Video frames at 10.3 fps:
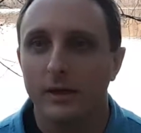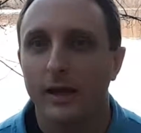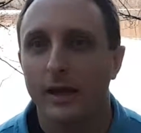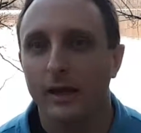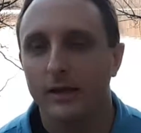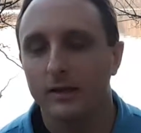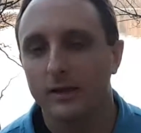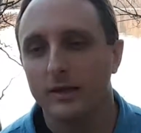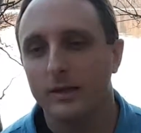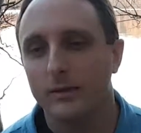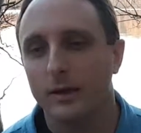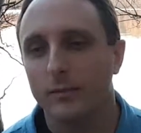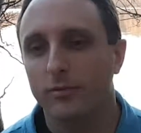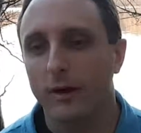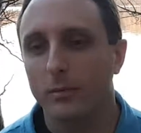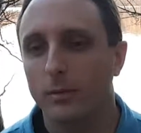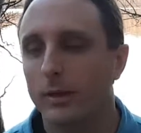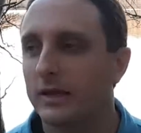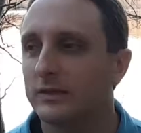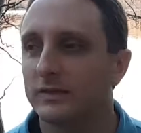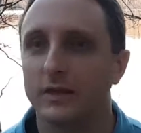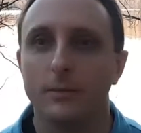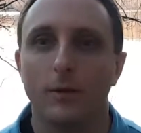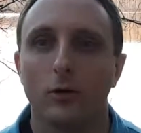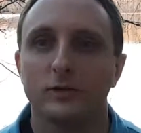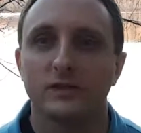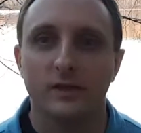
And indeed, he probably is the most